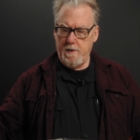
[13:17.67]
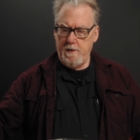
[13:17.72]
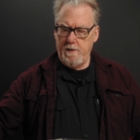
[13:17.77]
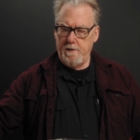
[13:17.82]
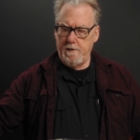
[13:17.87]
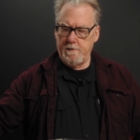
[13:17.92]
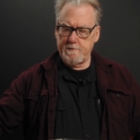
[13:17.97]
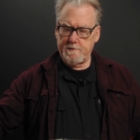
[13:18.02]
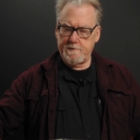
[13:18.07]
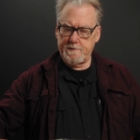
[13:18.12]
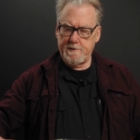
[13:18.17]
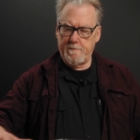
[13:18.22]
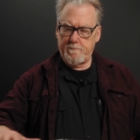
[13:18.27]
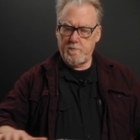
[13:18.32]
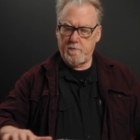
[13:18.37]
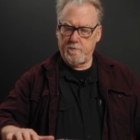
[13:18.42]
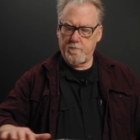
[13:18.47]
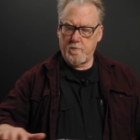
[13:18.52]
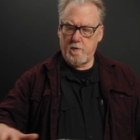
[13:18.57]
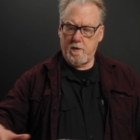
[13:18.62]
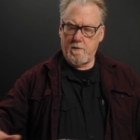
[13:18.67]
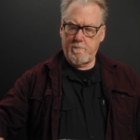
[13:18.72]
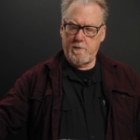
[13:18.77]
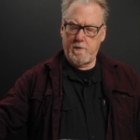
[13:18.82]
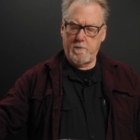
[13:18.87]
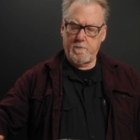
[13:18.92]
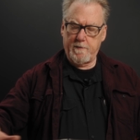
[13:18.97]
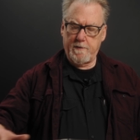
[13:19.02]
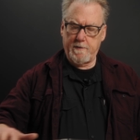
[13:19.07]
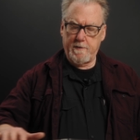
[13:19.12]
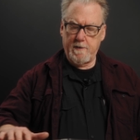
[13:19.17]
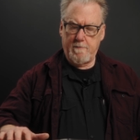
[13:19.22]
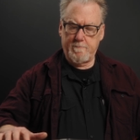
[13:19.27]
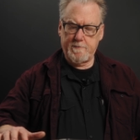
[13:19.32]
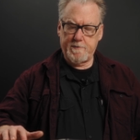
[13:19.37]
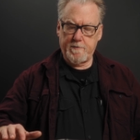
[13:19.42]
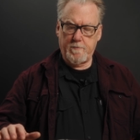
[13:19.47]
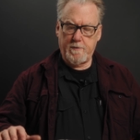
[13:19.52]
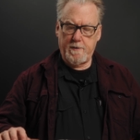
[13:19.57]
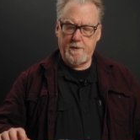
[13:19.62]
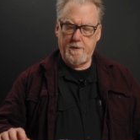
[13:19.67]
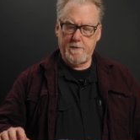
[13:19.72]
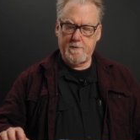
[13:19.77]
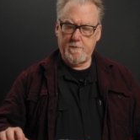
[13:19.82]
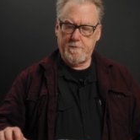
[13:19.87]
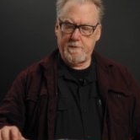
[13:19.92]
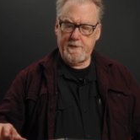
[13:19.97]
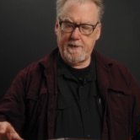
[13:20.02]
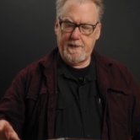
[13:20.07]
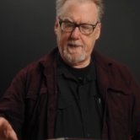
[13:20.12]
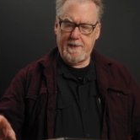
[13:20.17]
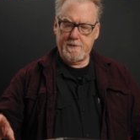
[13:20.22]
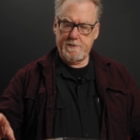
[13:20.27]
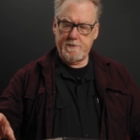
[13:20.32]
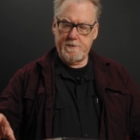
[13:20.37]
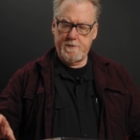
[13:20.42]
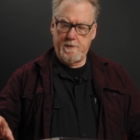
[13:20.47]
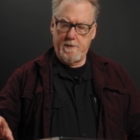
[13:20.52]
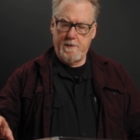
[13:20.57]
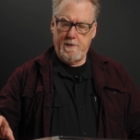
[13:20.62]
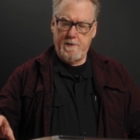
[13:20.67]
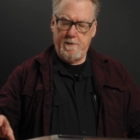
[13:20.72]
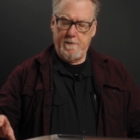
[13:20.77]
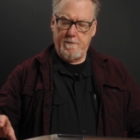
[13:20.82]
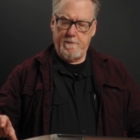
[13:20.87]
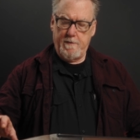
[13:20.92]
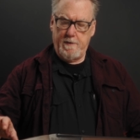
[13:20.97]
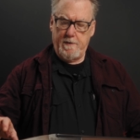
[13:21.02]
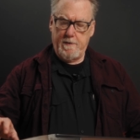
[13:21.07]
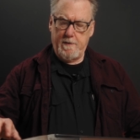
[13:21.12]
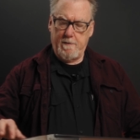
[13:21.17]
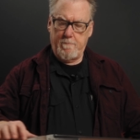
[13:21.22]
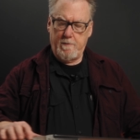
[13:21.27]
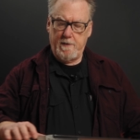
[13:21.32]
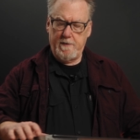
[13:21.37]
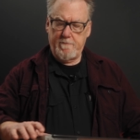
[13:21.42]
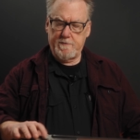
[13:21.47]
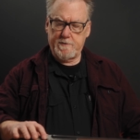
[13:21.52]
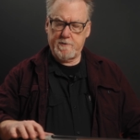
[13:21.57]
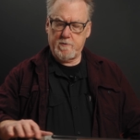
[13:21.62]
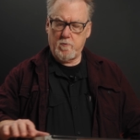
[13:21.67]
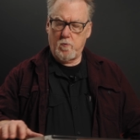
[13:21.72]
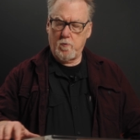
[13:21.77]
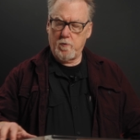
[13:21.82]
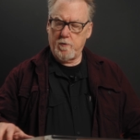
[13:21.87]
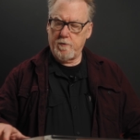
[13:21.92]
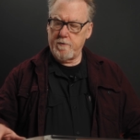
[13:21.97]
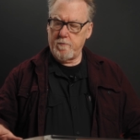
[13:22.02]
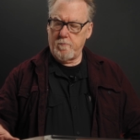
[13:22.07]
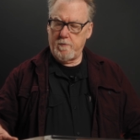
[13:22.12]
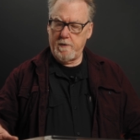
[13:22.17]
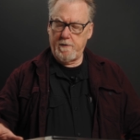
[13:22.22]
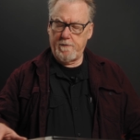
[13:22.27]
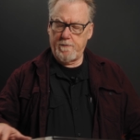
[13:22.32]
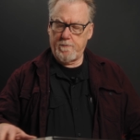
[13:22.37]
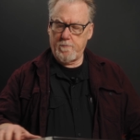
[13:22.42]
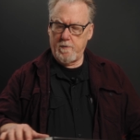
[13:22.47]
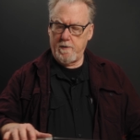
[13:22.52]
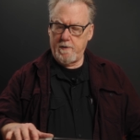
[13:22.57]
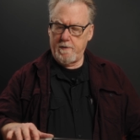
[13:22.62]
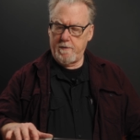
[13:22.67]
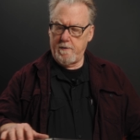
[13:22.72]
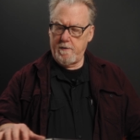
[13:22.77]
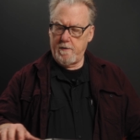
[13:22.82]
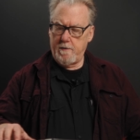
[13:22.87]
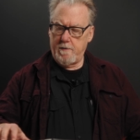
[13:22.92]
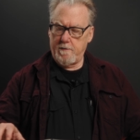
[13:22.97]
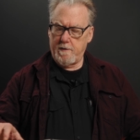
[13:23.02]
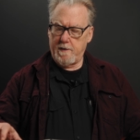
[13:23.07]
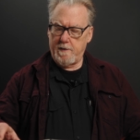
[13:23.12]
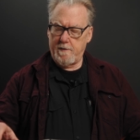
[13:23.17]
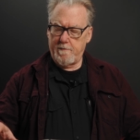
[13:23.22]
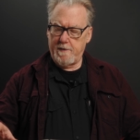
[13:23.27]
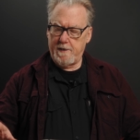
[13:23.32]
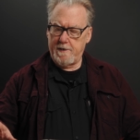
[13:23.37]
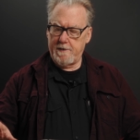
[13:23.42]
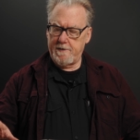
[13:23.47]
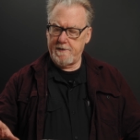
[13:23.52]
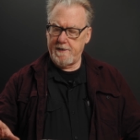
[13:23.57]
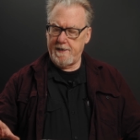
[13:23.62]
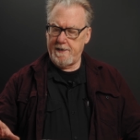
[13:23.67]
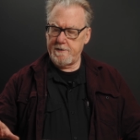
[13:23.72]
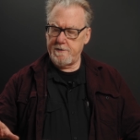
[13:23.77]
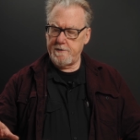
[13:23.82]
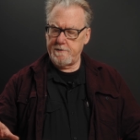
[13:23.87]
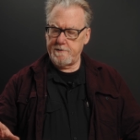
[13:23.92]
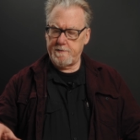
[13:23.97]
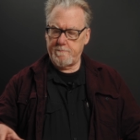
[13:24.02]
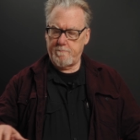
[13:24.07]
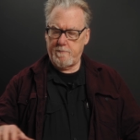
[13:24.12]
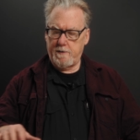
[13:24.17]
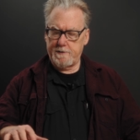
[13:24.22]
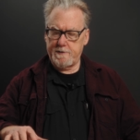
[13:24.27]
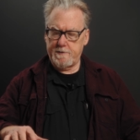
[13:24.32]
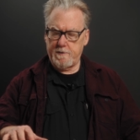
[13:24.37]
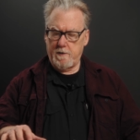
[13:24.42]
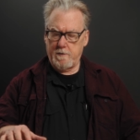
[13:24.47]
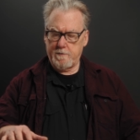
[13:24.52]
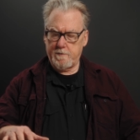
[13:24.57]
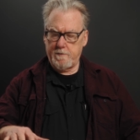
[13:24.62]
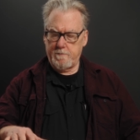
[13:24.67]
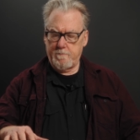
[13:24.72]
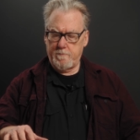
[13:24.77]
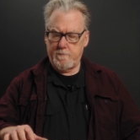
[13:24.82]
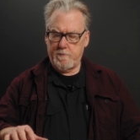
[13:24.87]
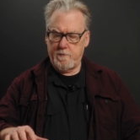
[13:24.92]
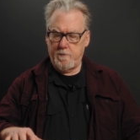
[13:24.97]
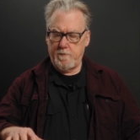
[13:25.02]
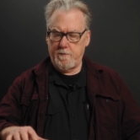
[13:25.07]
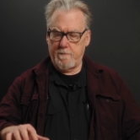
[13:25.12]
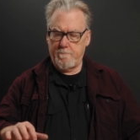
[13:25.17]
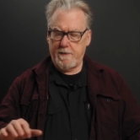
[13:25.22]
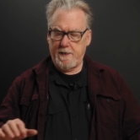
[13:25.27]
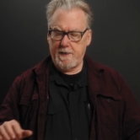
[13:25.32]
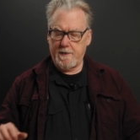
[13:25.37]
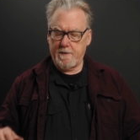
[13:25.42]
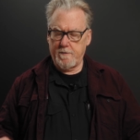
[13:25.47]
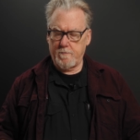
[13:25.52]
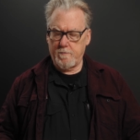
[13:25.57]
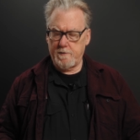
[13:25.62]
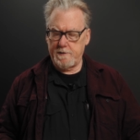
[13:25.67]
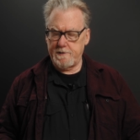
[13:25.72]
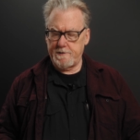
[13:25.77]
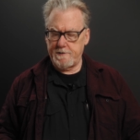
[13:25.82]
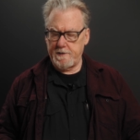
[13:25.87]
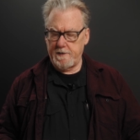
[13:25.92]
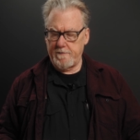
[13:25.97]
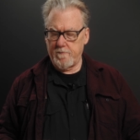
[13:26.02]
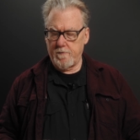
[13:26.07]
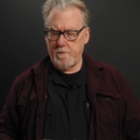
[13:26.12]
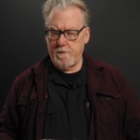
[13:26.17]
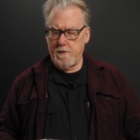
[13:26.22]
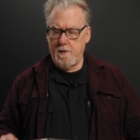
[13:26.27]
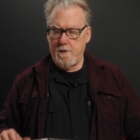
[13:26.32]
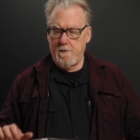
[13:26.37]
There's a simple draw bolt that comes through here to attach the, I believe it's quarter 20 thread uh, that attaches the buttstock to the back of the receiver.